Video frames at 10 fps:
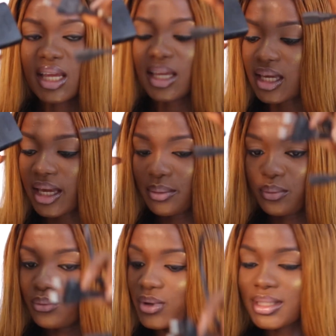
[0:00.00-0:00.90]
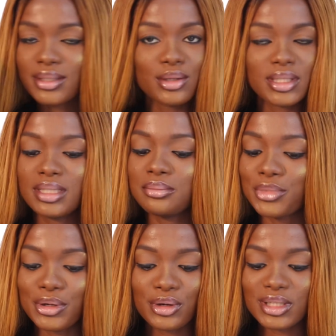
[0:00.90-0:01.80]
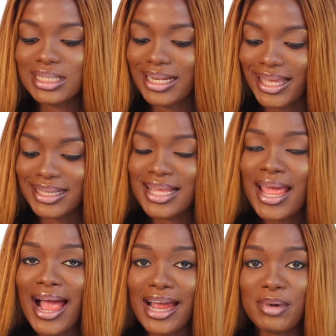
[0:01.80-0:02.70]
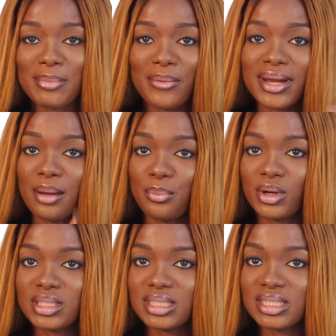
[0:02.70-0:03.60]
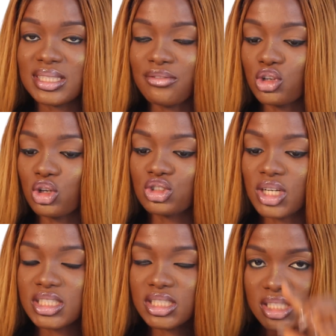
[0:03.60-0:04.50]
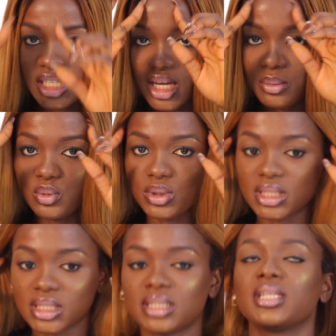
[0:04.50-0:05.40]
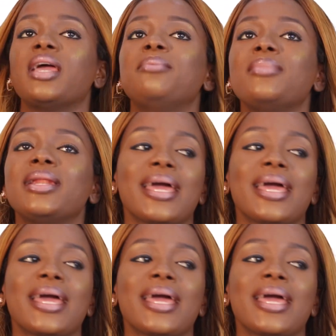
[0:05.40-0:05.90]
It came with nothing more, nothing less. I remember when I bought this 700, it came with a